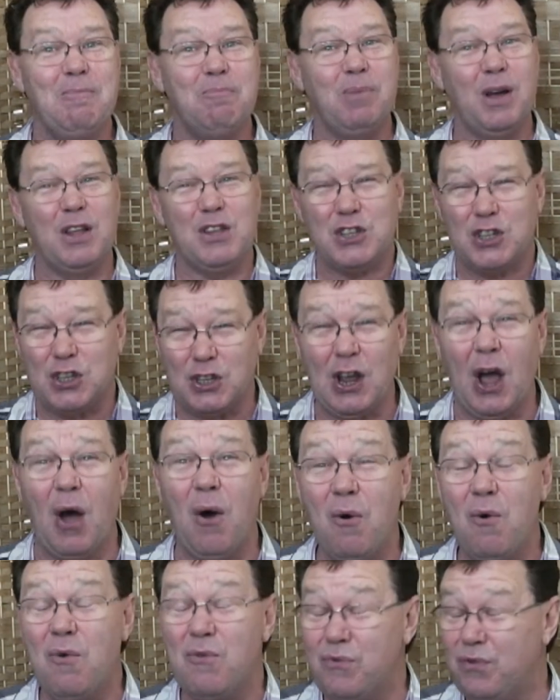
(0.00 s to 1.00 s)
But
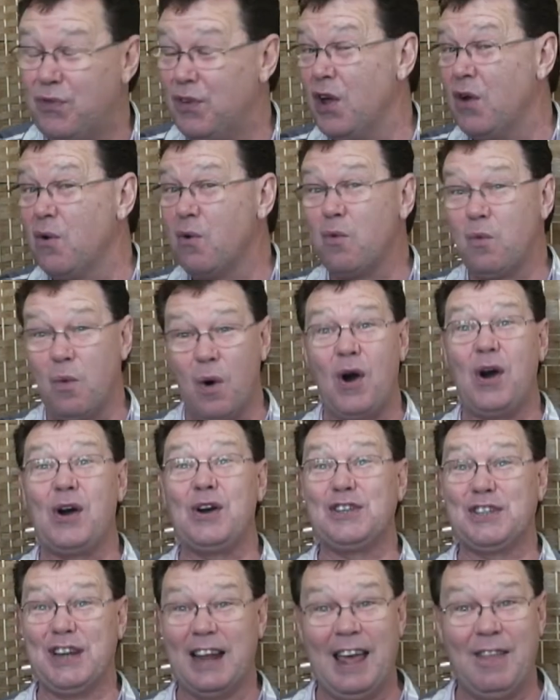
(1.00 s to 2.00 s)
so few
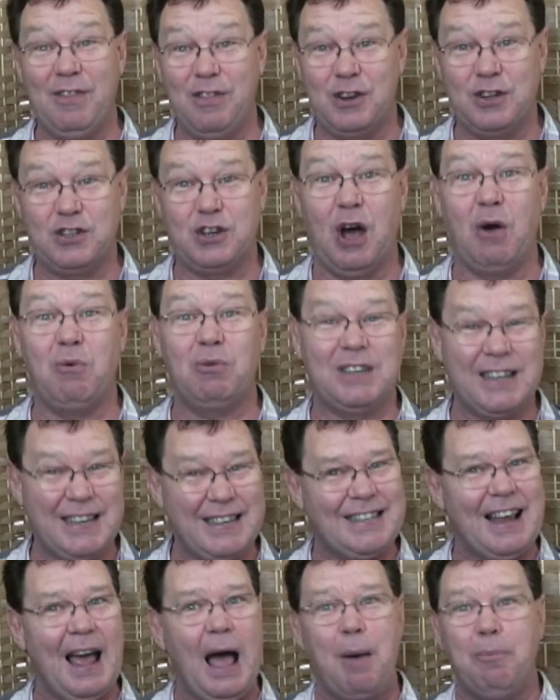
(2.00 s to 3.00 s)
words in the joke to
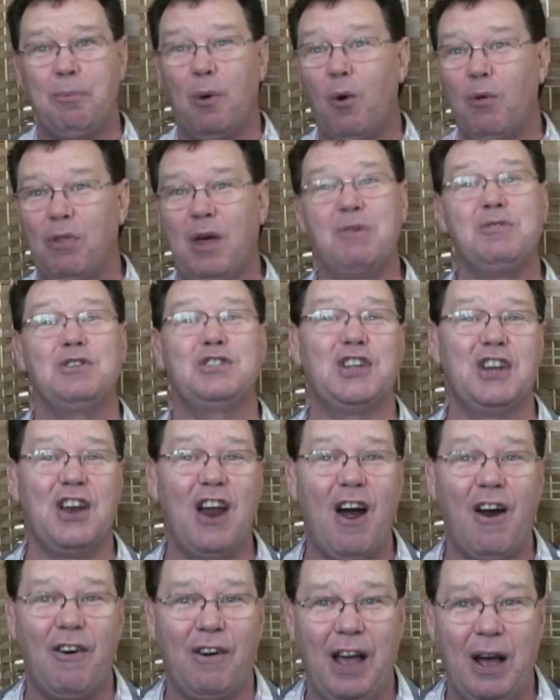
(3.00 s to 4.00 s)
set up all those
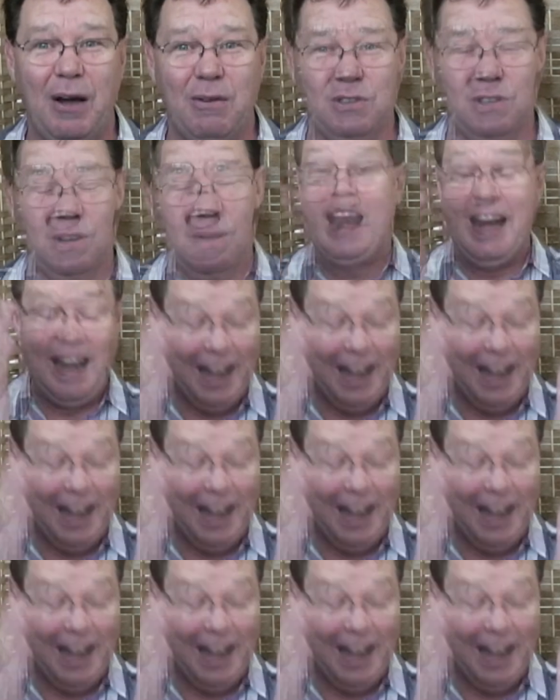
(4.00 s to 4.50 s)
scenarios.